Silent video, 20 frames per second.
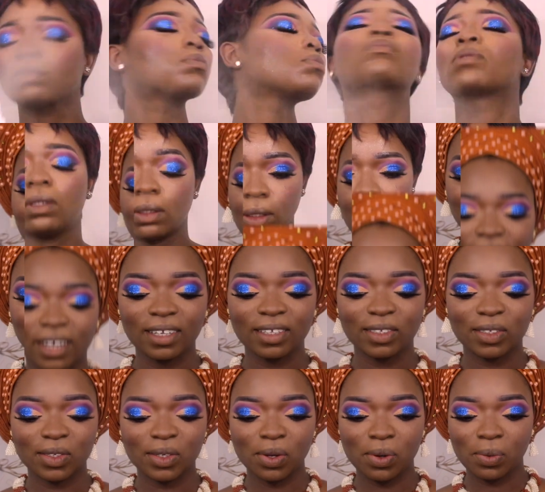Alright
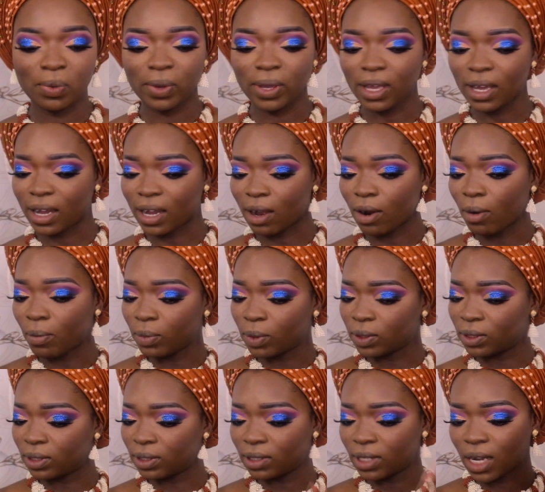guys, so we are
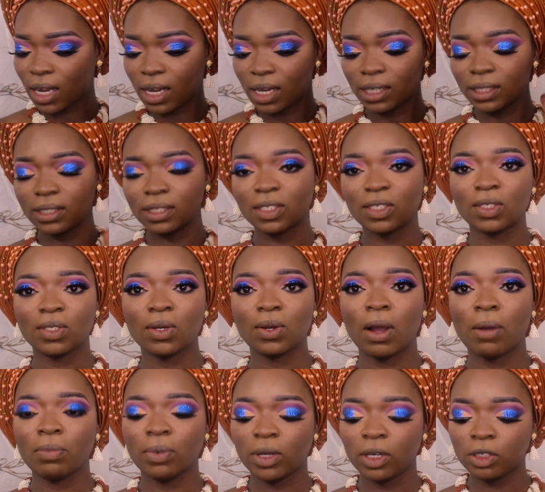almost done. So
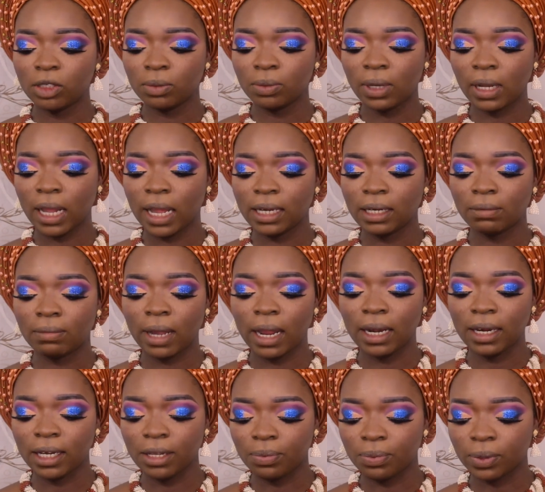I'm going to be lining
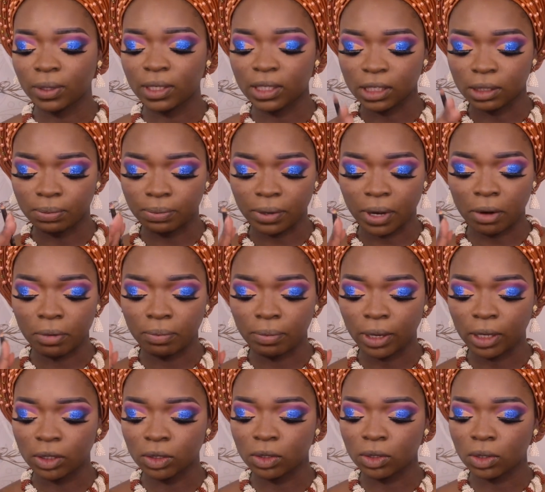my lip with this brown
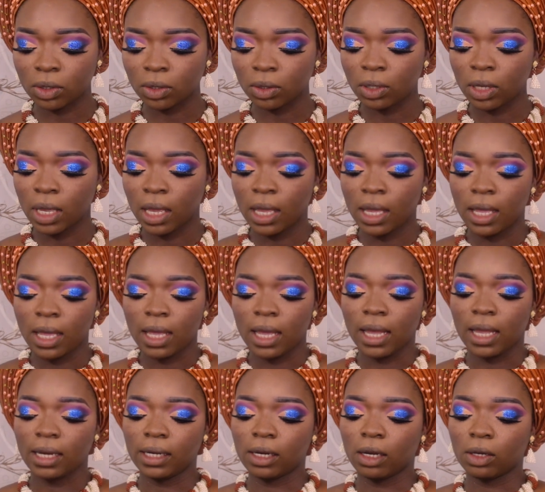pencil,
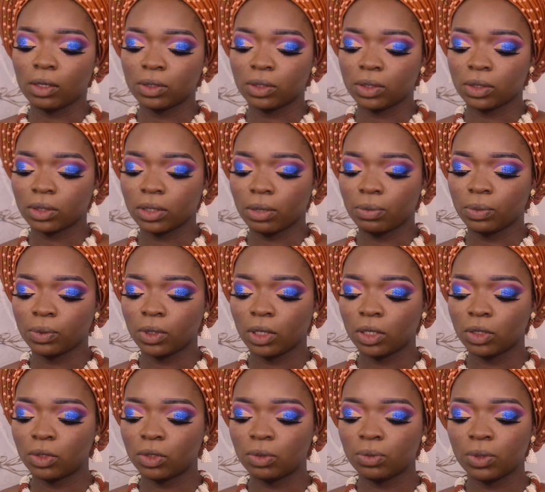and also I'm
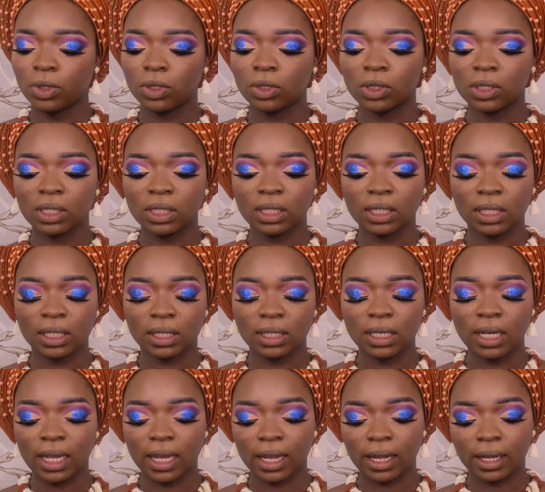going to be using this
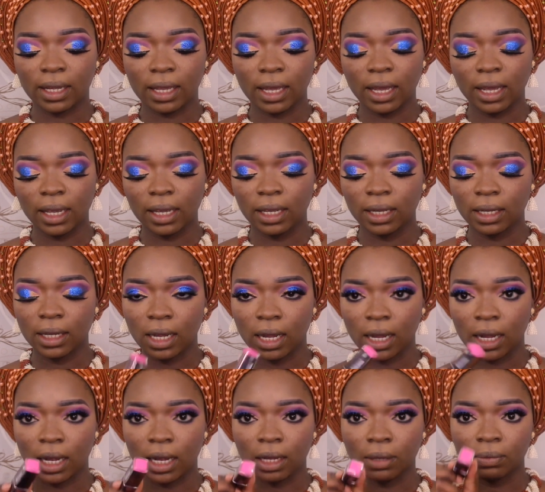Nikkei
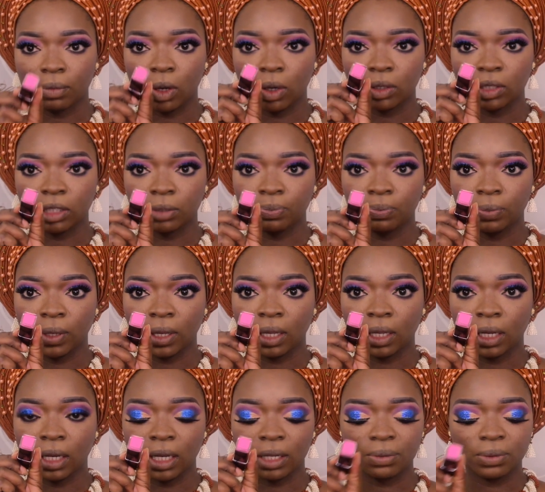Ult
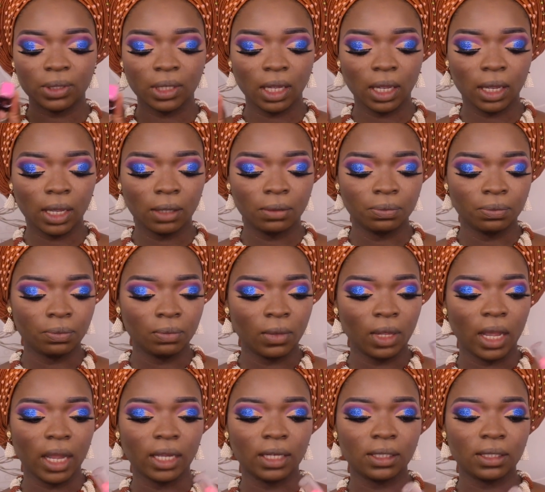Pink Lipstick,
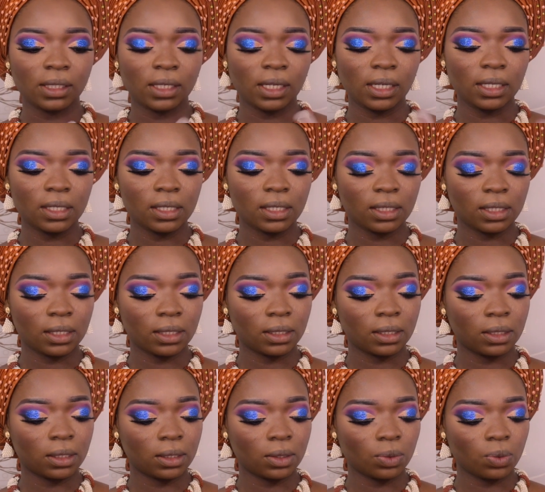and
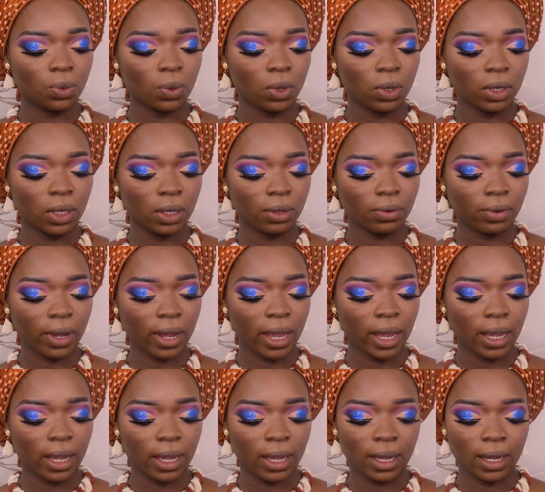this one
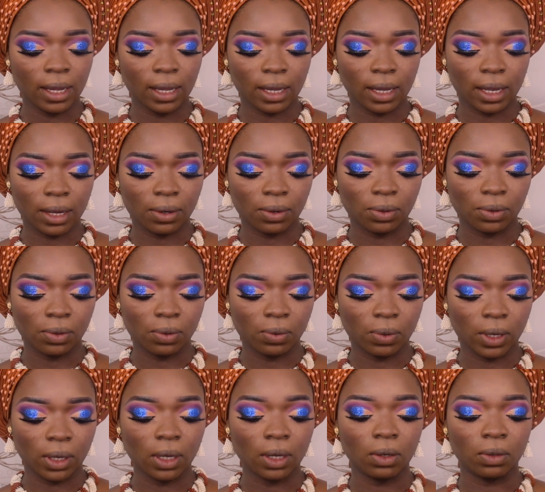right here, I don't know
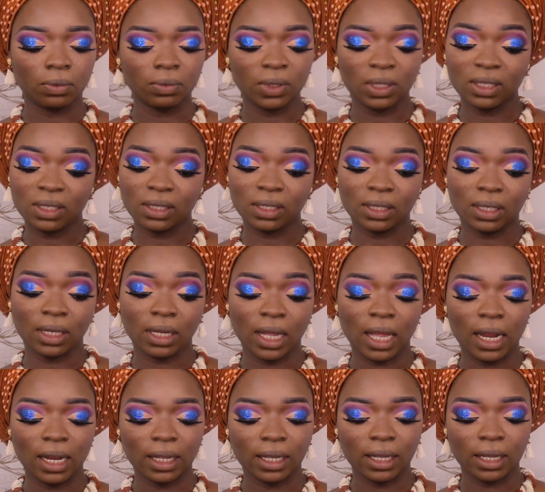what, oh, this is a
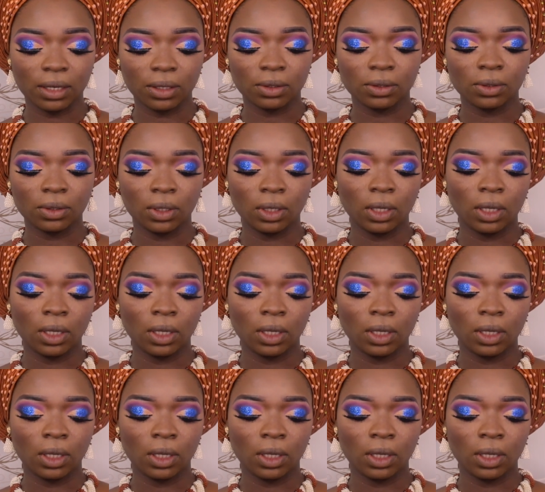Helly Girl